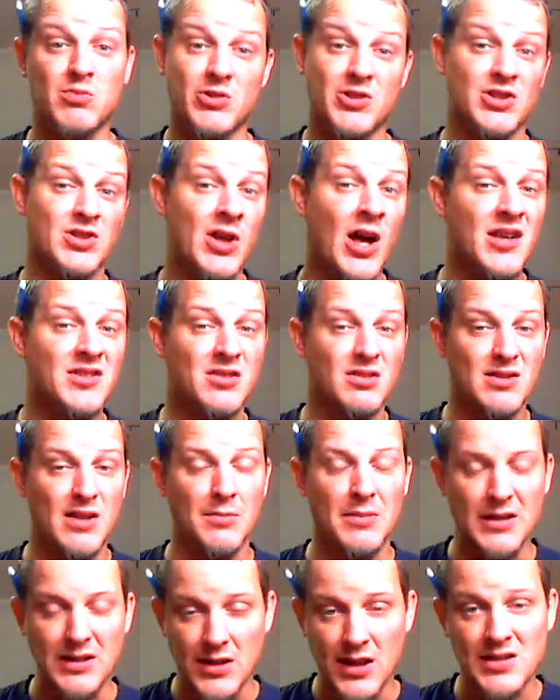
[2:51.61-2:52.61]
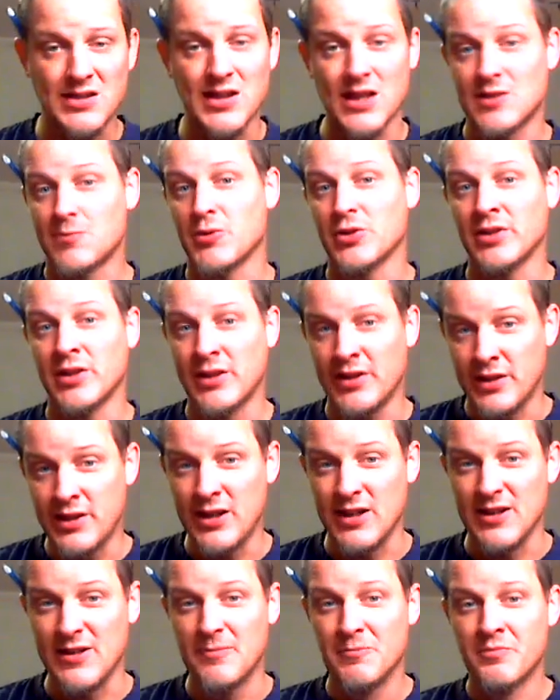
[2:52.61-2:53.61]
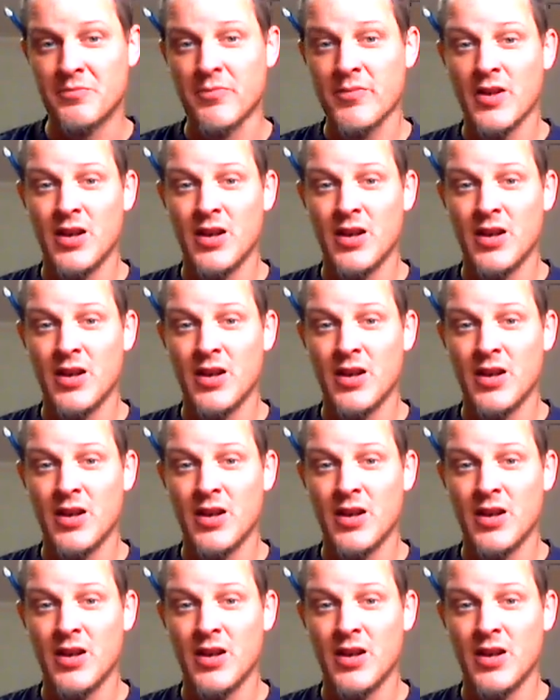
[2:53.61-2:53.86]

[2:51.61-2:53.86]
which is also something they desperately need.